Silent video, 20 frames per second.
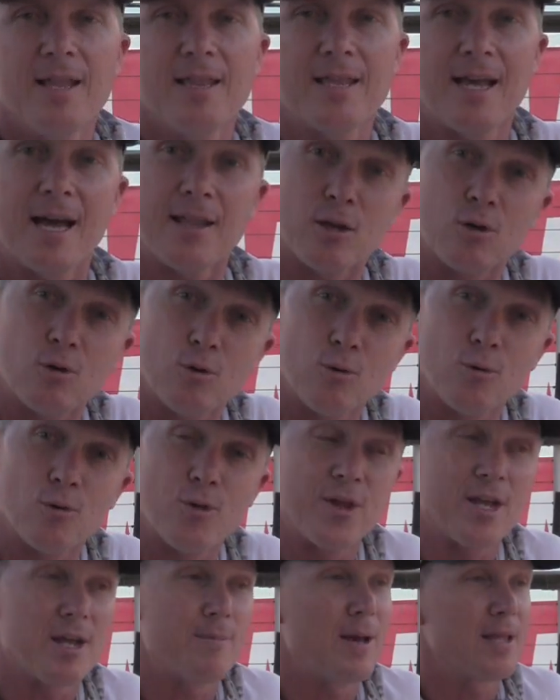The other cool
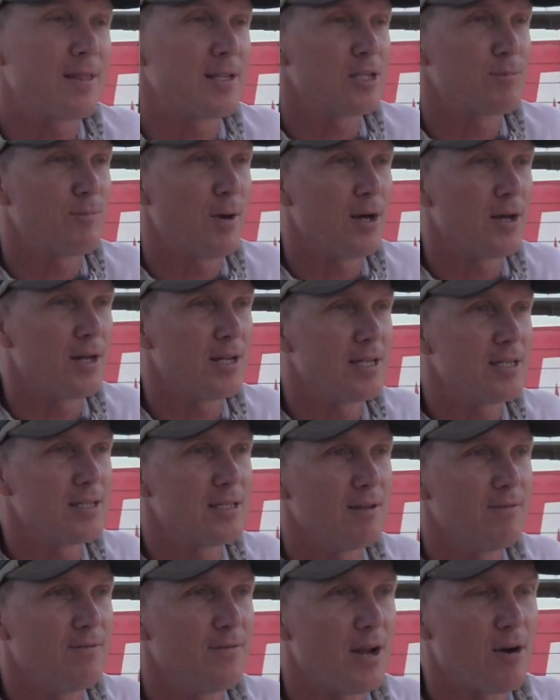thing about this motor
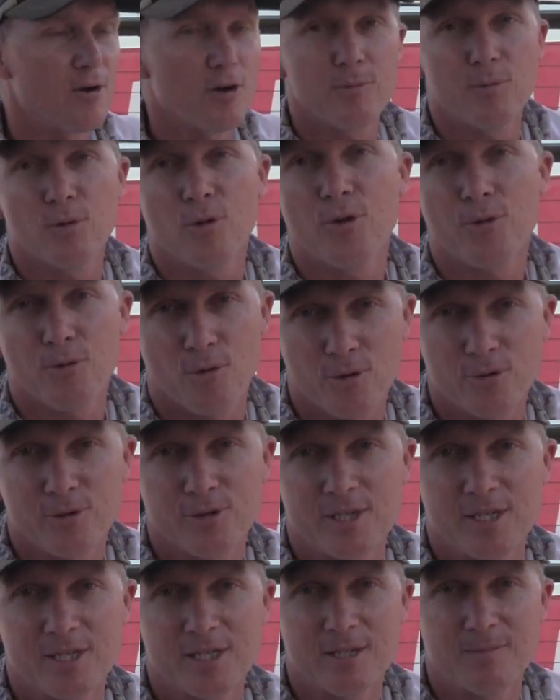is the variable throttle
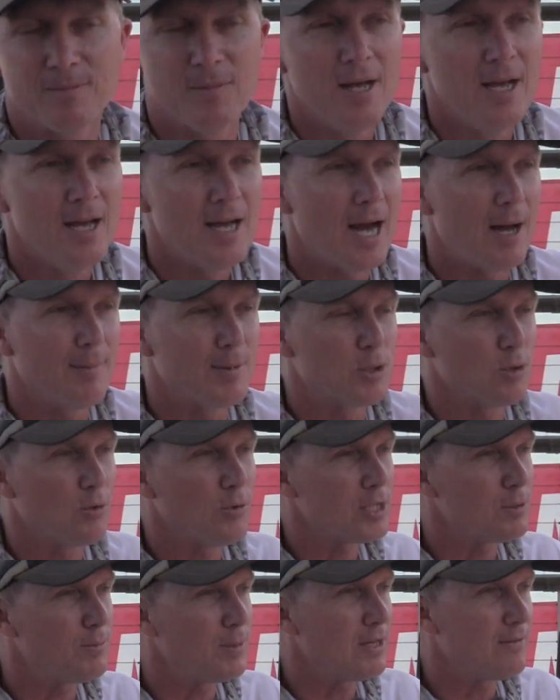system. Um, it's
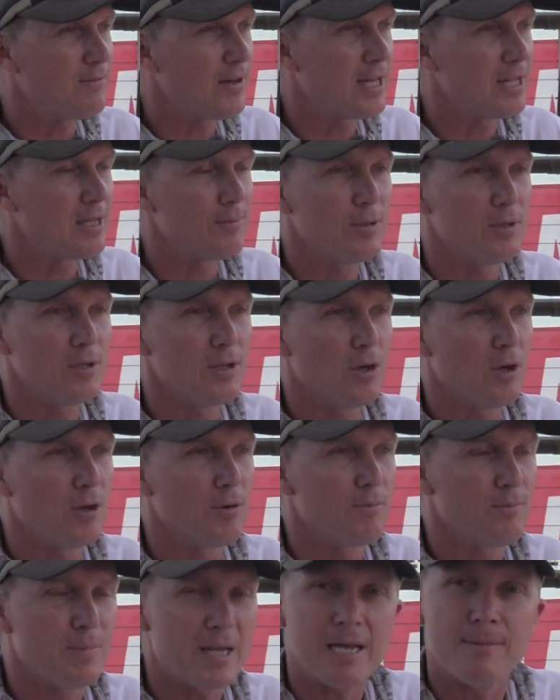always been available
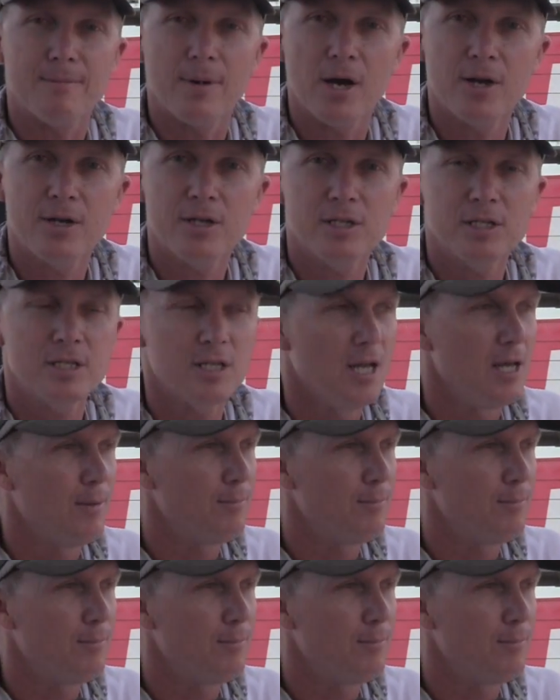on bigger motors,